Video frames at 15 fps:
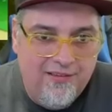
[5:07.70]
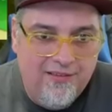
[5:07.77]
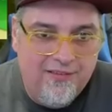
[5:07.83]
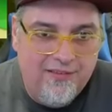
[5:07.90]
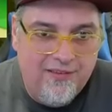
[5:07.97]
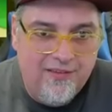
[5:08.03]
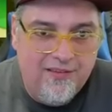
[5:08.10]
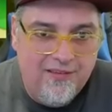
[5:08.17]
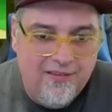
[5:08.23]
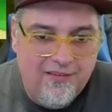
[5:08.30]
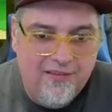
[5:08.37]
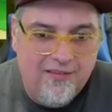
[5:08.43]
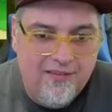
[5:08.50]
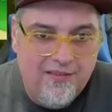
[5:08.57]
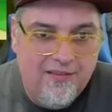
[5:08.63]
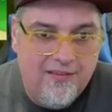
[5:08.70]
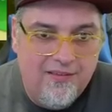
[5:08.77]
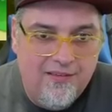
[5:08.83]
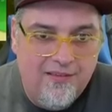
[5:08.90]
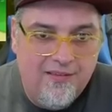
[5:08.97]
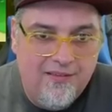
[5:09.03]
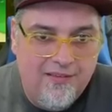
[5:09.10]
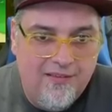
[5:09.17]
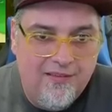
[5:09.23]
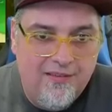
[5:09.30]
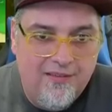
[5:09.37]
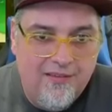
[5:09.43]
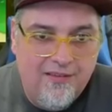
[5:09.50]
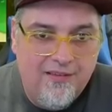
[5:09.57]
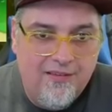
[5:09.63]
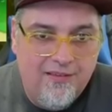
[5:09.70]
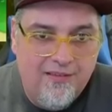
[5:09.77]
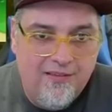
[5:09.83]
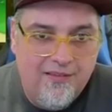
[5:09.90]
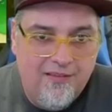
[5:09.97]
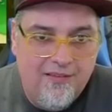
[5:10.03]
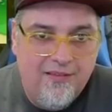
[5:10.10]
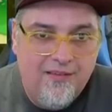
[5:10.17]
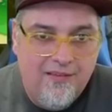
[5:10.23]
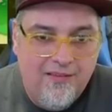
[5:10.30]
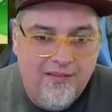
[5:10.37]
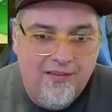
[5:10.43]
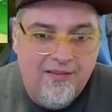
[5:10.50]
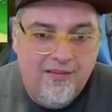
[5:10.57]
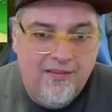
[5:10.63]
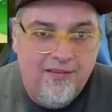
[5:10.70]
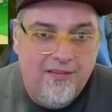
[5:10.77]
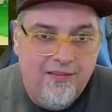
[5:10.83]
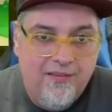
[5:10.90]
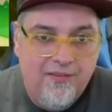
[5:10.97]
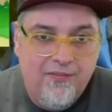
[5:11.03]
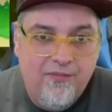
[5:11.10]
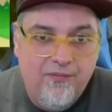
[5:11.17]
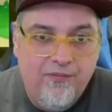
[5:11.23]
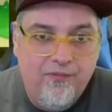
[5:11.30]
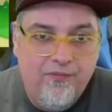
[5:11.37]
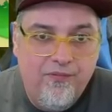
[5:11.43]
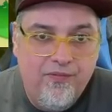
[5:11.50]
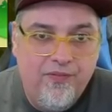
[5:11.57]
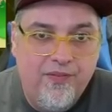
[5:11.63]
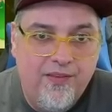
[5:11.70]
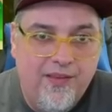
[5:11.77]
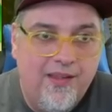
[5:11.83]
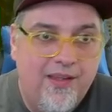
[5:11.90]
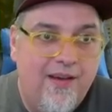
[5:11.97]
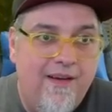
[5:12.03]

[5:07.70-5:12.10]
Nobody speaks.